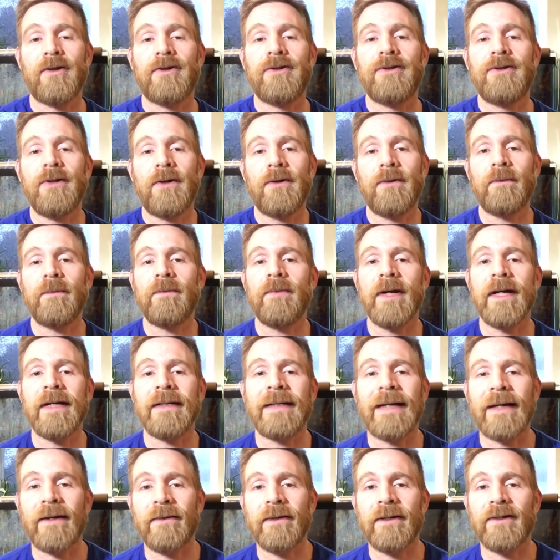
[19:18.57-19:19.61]
don't break
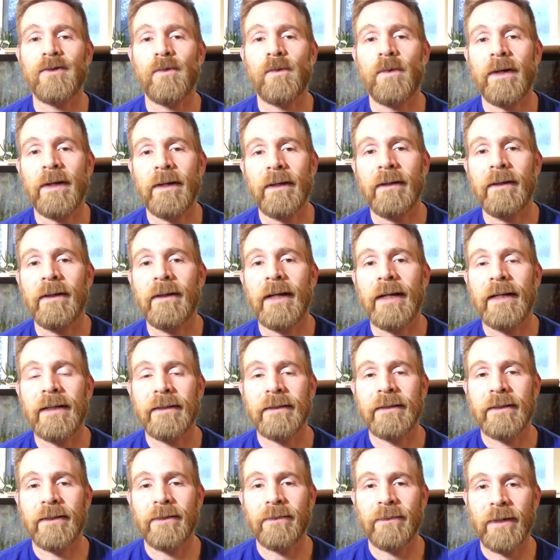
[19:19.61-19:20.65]
down as well
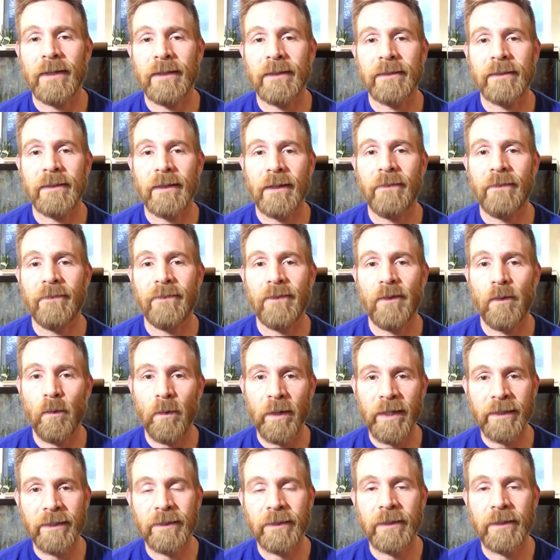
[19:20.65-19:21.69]
as the rest of the
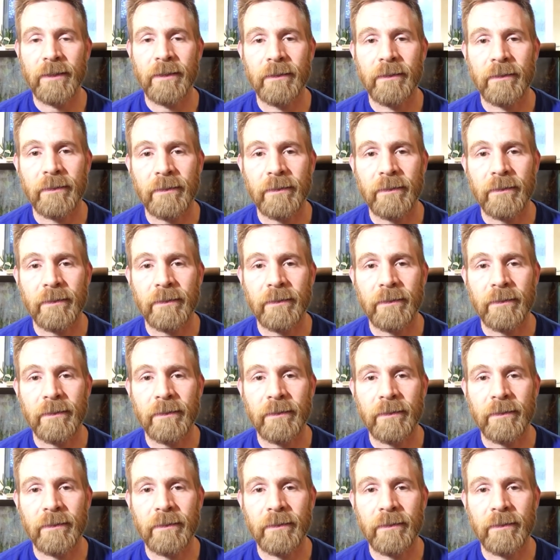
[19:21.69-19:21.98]
waste.